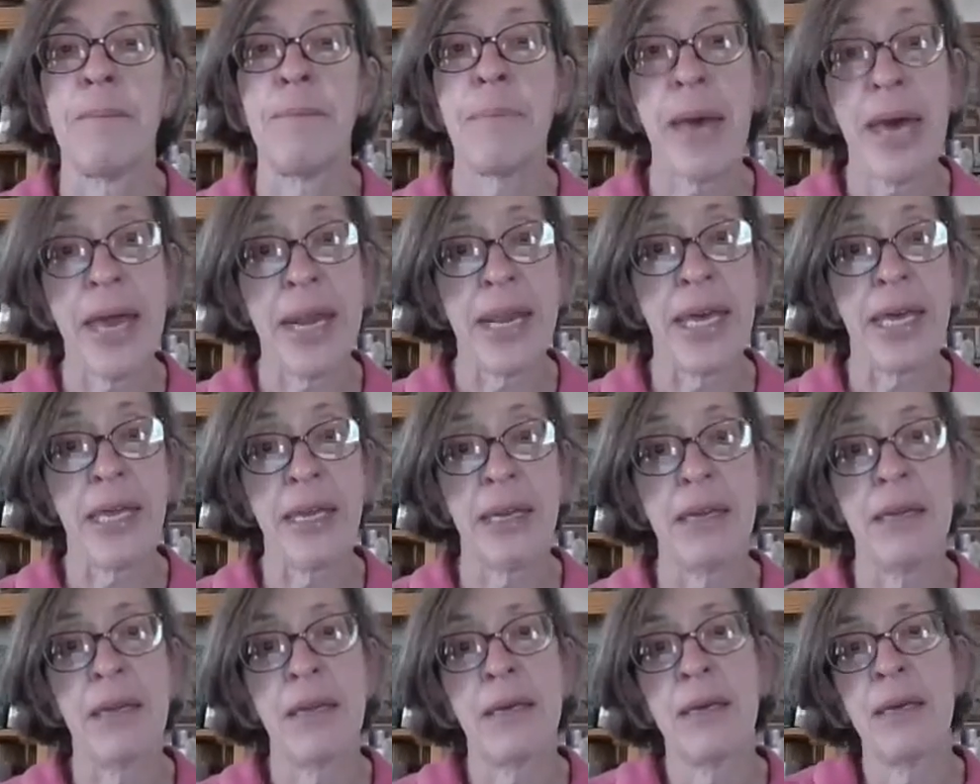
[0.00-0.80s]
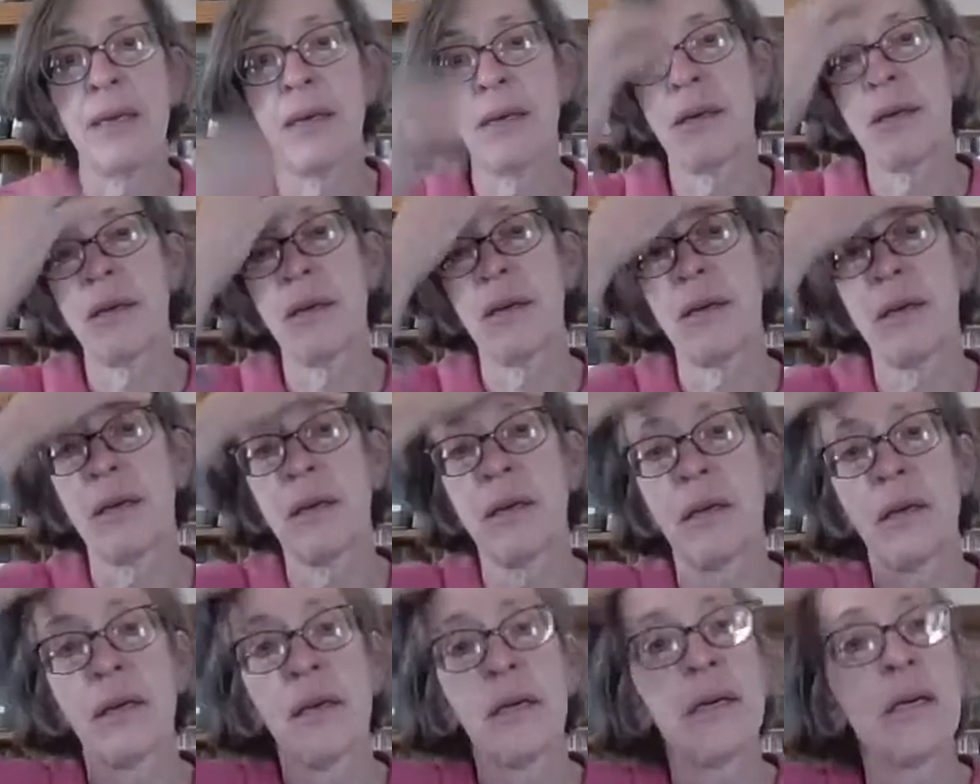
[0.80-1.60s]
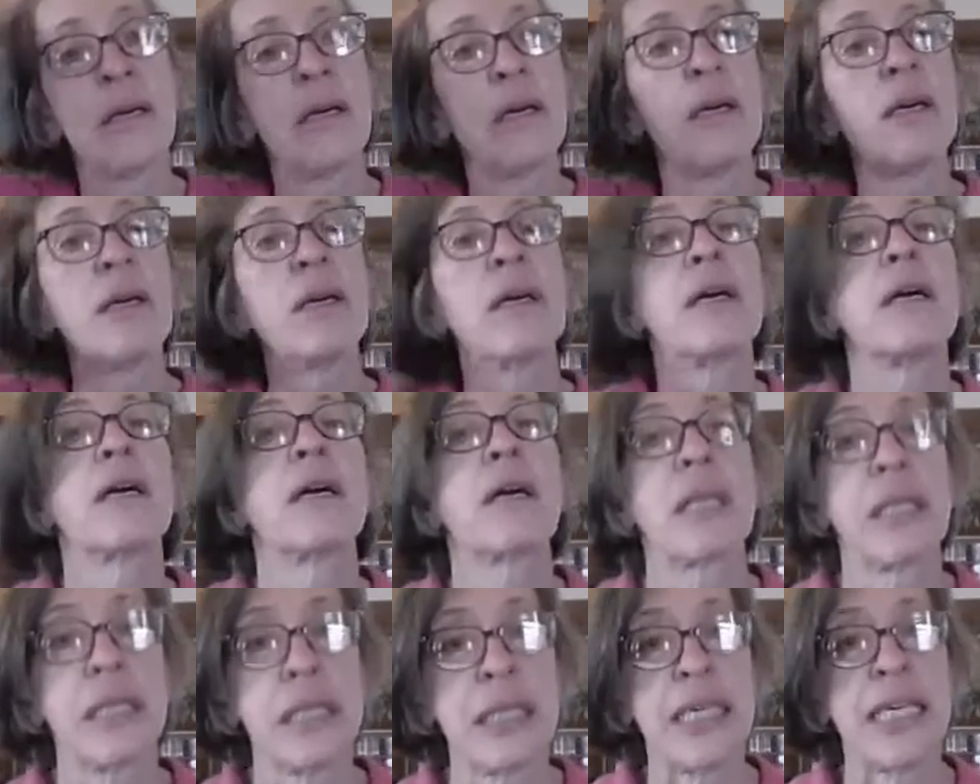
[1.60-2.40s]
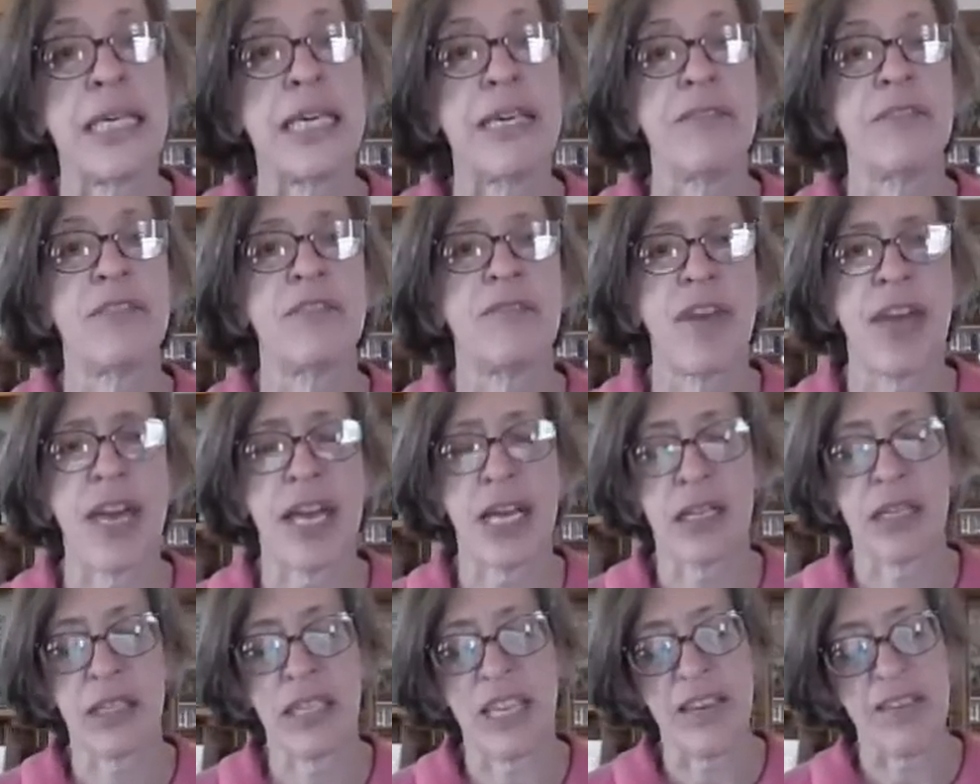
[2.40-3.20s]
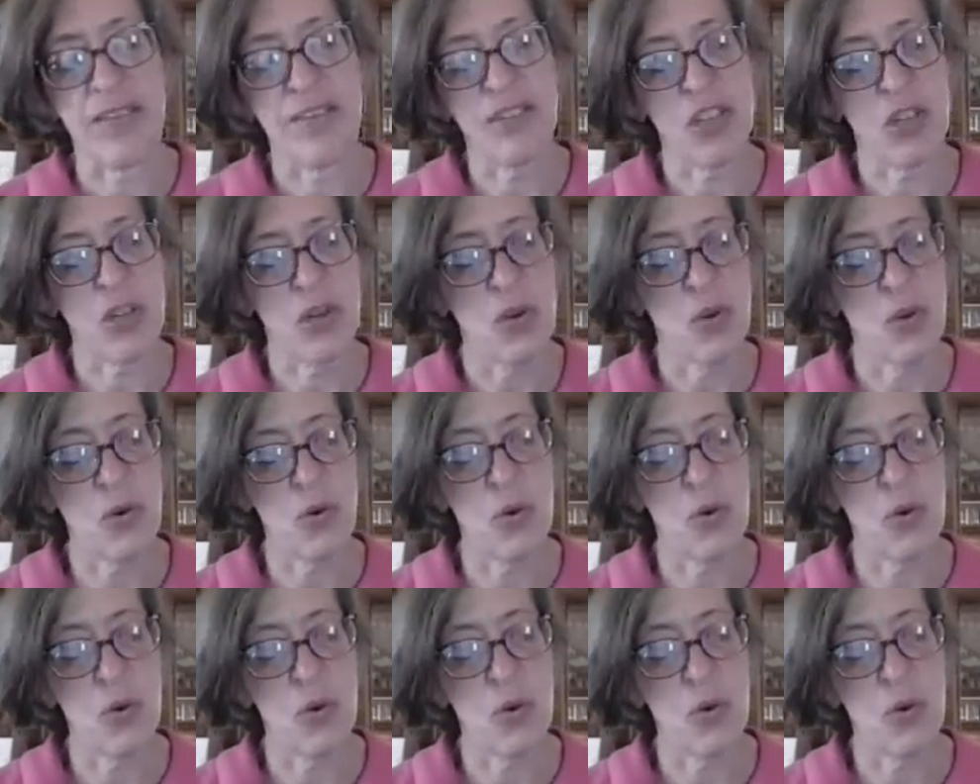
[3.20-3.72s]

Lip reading: Bennett Cleves, Van Cleves,